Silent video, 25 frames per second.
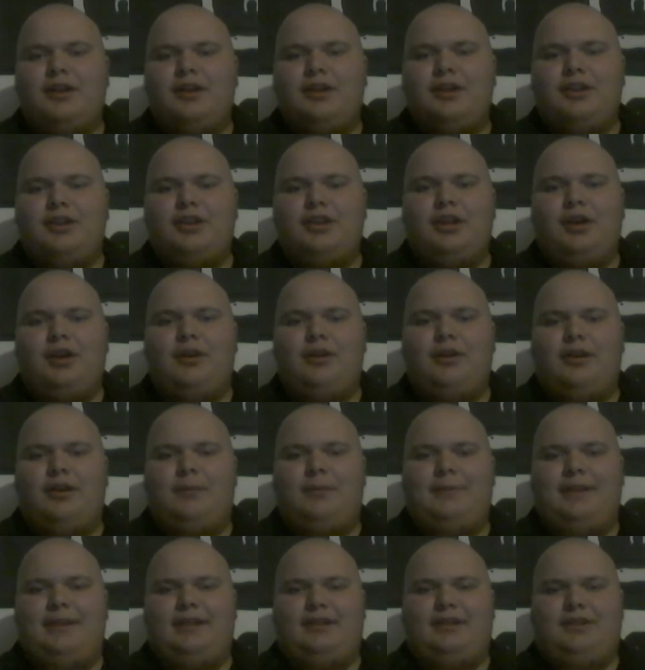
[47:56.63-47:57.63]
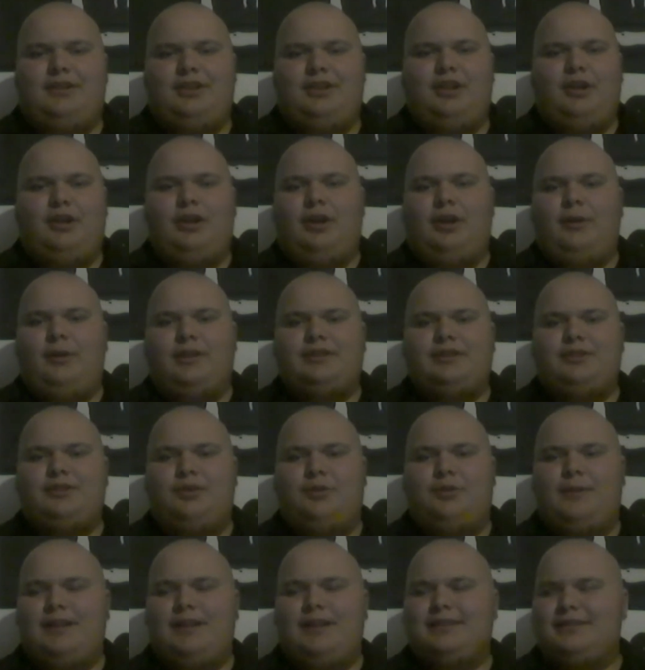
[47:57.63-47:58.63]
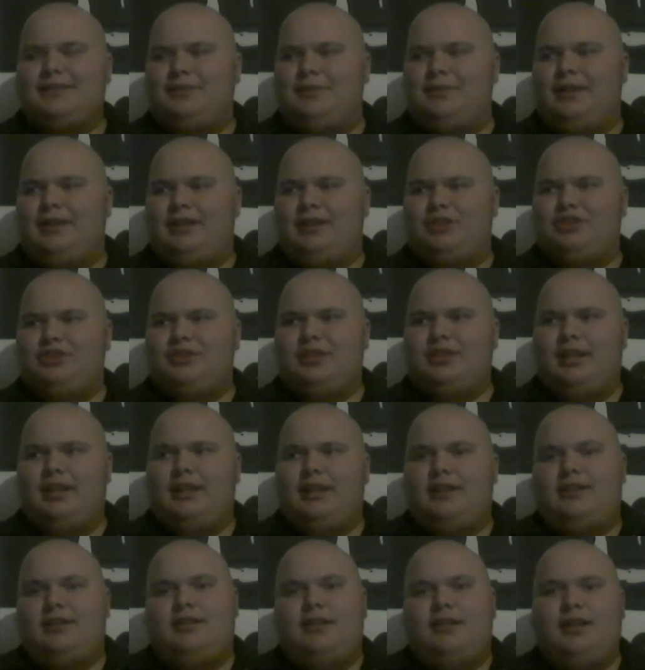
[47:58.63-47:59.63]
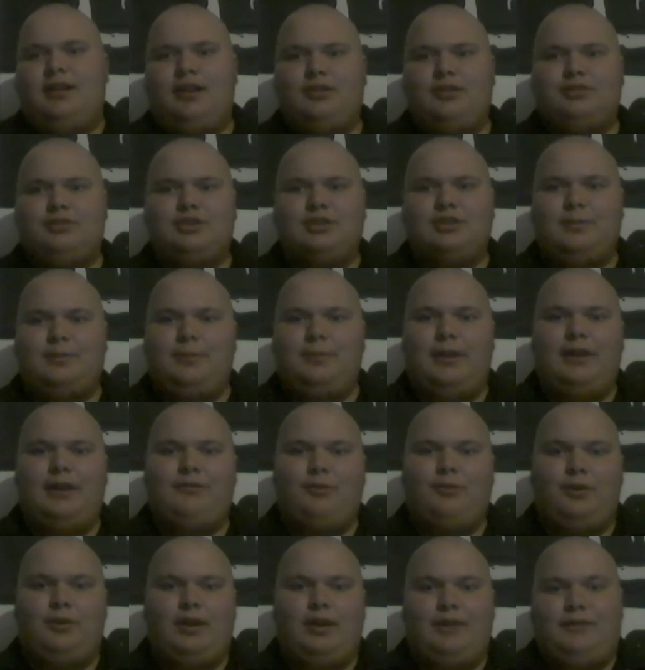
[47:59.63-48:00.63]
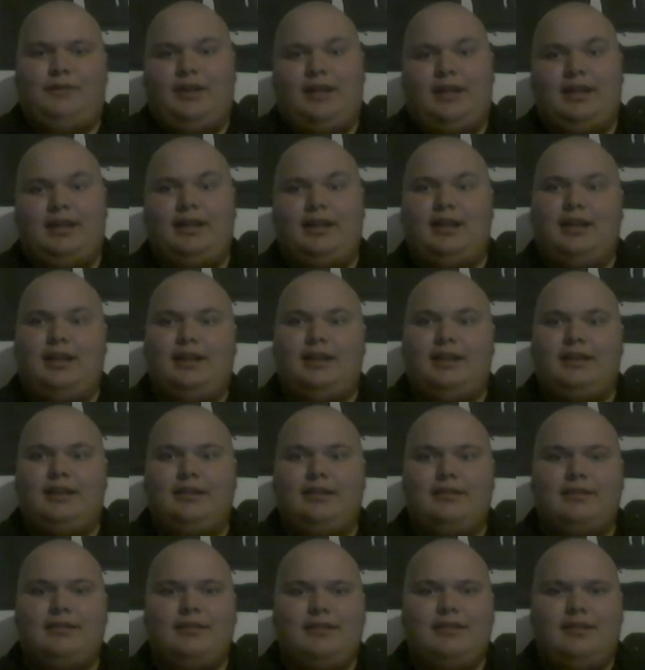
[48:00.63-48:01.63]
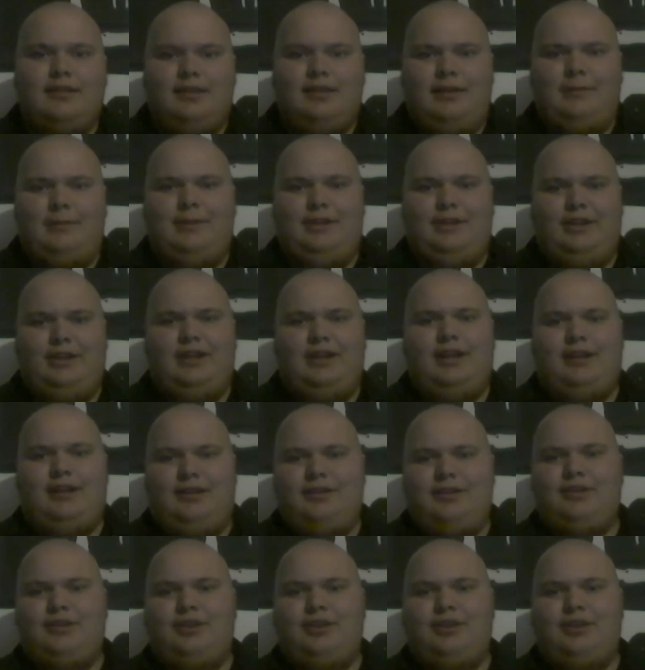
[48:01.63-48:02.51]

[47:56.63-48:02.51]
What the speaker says: You don't go into a wrestling ring and just say, I'll just apply for it, and if I get it, I get it. I mean, you gotta